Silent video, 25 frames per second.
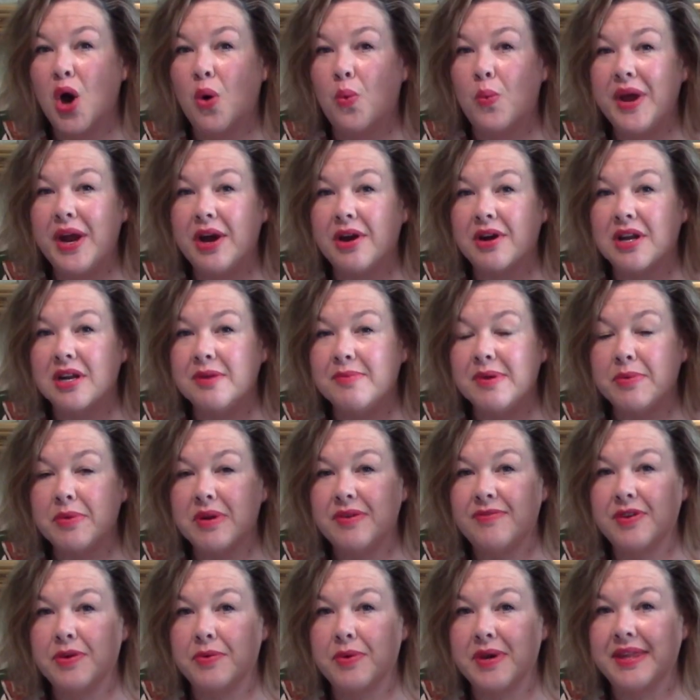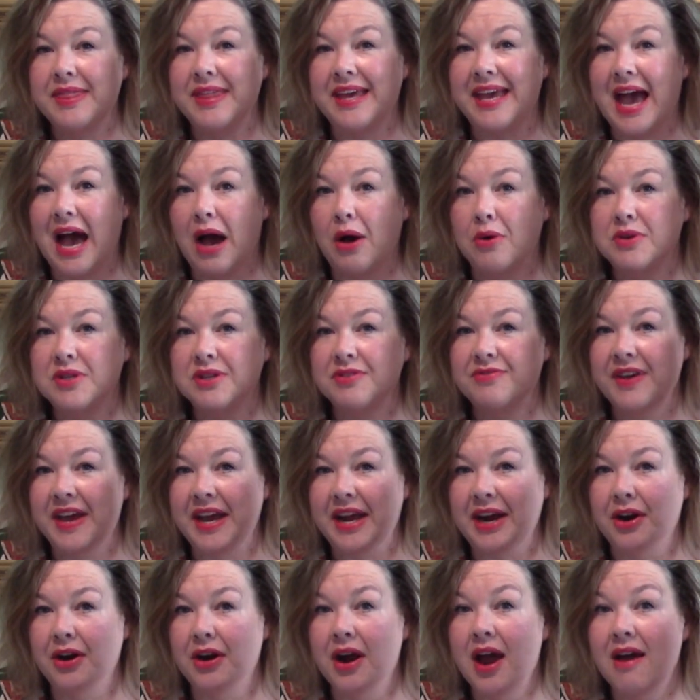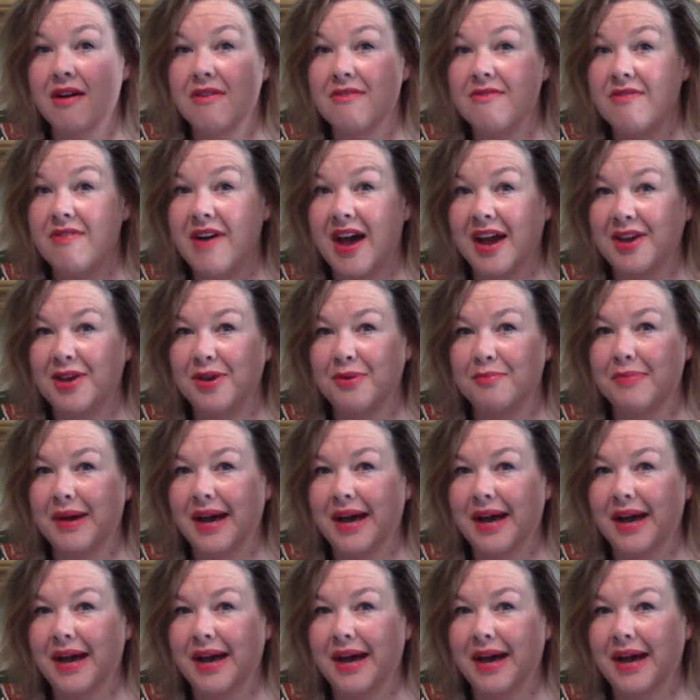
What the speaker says: we are going to be reviewing the OutOfAir vacuum